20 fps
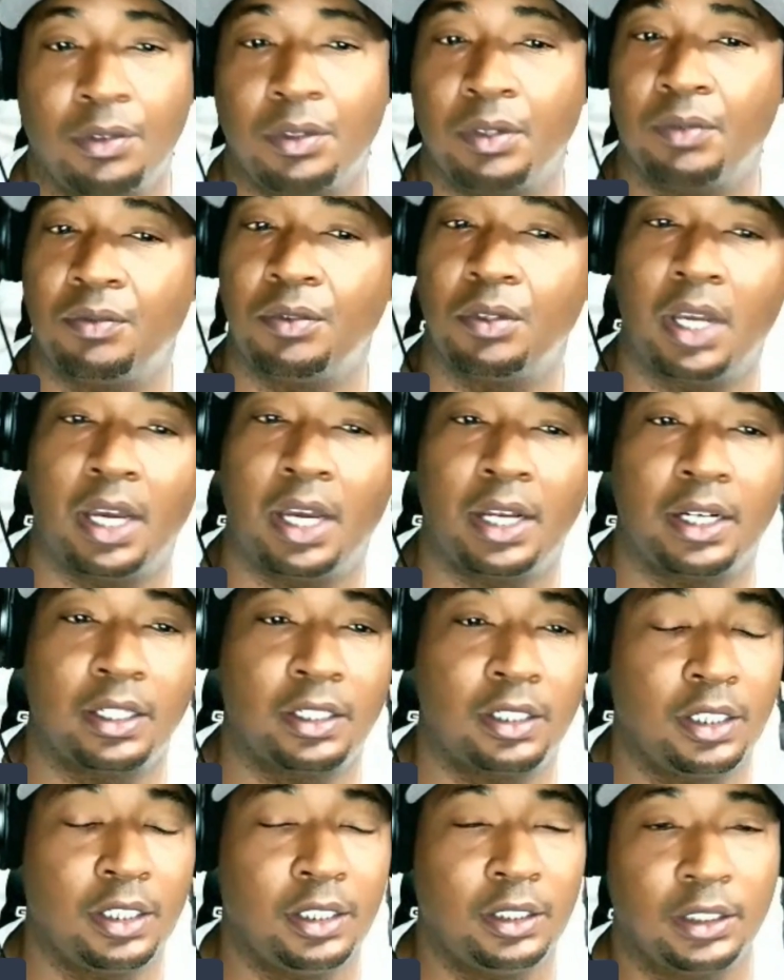even if you got a
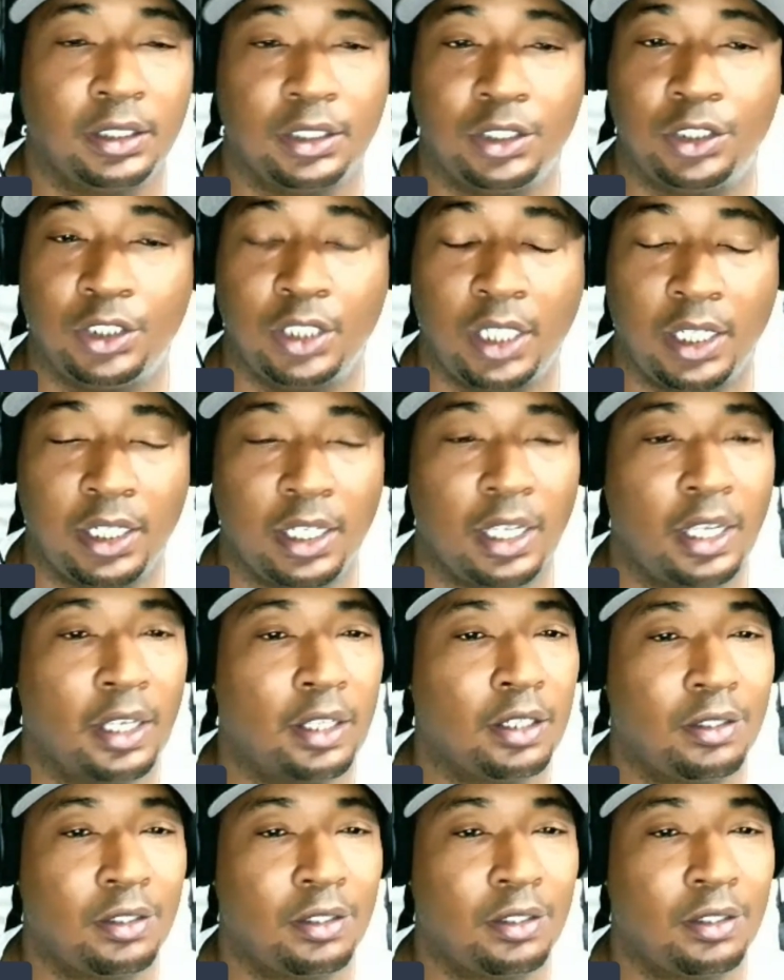decent G80,